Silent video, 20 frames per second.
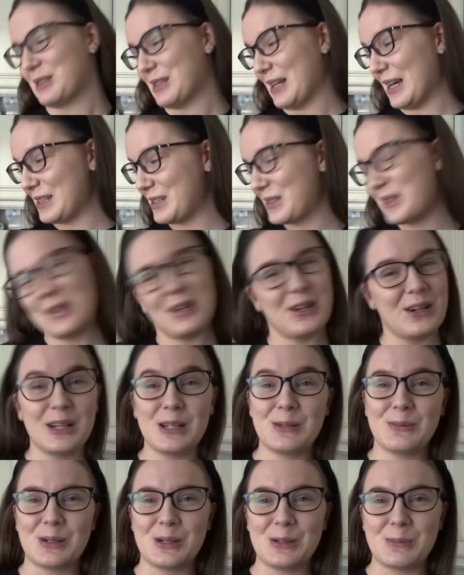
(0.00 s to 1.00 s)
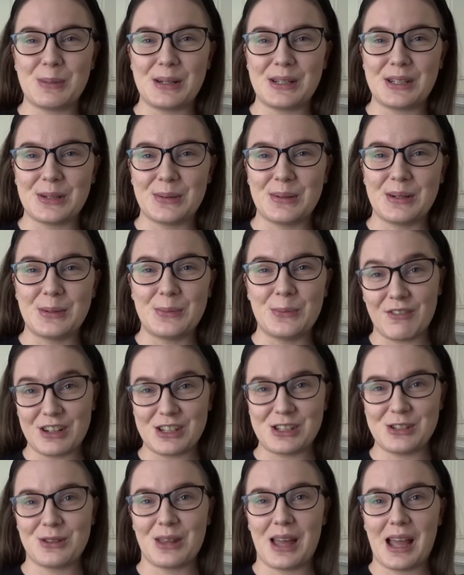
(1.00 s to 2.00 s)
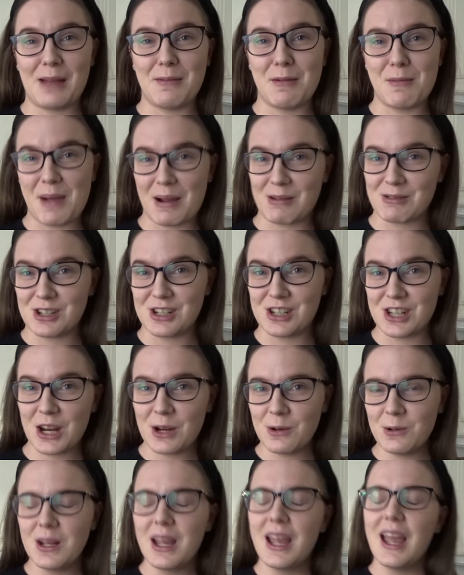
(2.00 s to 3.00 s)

and I certainly wouldn't be doing the video that I'm about to do.